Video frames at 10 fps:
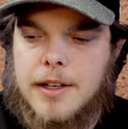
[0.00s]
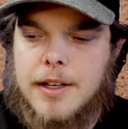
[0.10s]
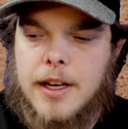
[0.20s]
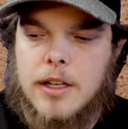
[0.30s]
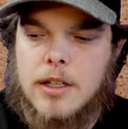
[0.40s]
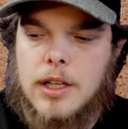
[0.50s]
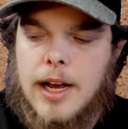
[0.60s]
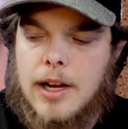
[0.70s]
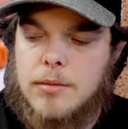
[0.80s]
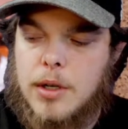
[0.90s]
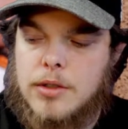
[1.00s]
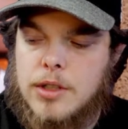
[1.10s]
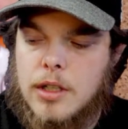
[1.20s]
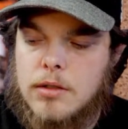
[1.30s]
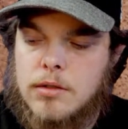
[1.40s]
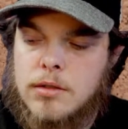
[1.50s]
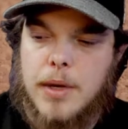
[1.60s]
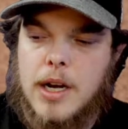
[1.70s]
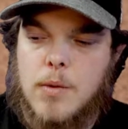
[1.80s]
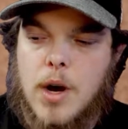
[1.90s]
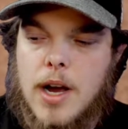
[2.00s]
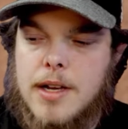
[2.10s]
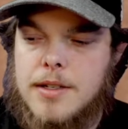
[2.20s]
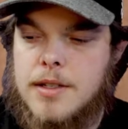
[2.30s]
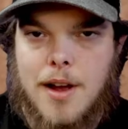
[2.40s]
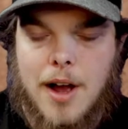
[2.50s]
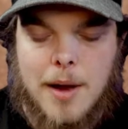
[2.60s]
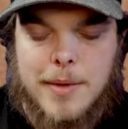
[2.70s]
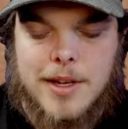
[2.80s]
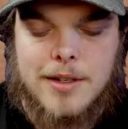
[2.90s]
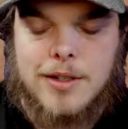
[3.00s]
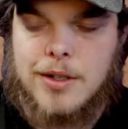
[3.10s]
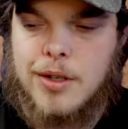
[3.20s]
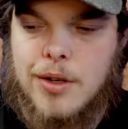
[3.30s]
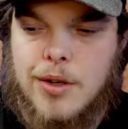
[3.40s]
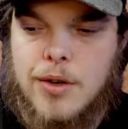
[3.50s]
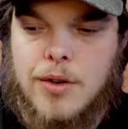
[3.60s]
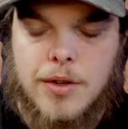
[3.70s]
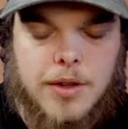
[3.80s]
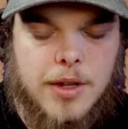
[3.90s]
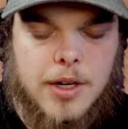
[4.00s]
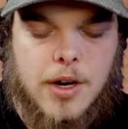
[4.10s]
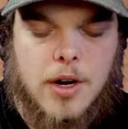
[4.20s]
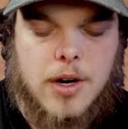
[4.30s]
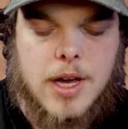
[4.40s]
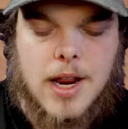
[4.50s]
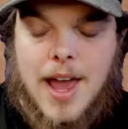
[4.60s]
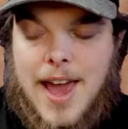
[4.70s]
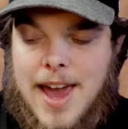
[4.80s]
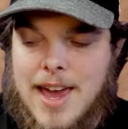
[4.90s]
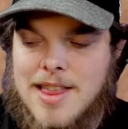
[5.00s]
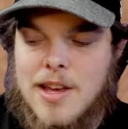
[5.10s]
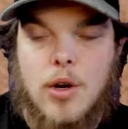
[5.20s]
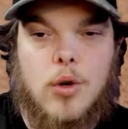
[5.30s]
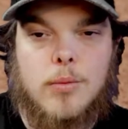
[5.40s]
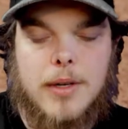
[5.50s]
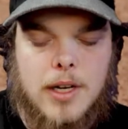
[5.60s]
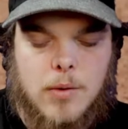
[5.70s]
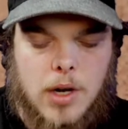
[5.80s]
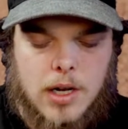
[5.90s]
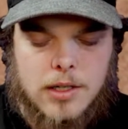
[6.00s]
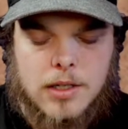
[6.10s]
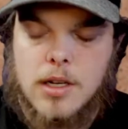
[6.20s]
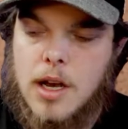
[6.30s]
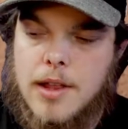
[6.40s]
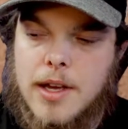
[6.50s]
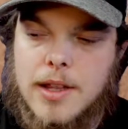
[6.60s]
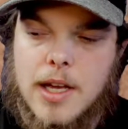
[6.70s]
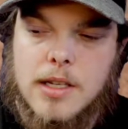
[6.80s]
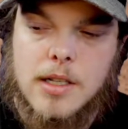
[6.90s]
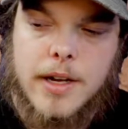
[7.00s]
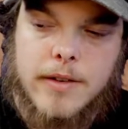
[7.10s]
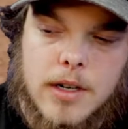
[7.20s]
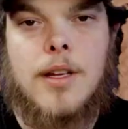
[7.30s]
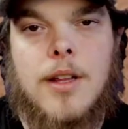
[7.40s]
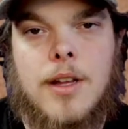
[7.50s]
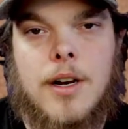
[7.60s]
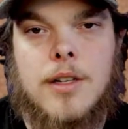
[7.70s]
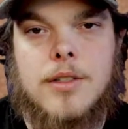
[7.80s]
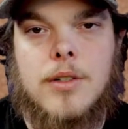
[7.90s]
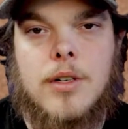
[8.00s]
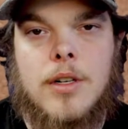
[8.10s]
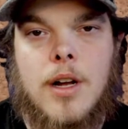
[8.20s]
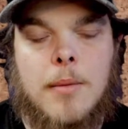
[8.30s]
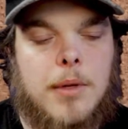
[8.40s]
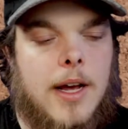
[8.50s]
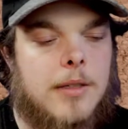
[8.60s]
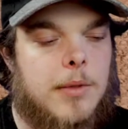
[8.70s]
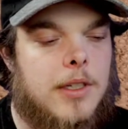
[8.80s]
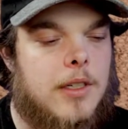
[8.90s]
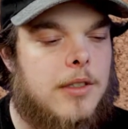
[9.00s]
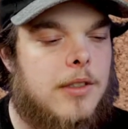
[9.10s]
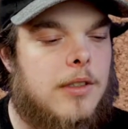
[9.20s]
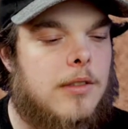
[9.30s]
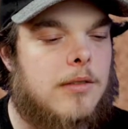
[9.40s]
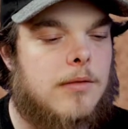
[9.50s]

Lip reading: Killer Clown Mojo, Pennywise, homage to the current and the old Pennywise. I think that's clever. And then also a plasma edition.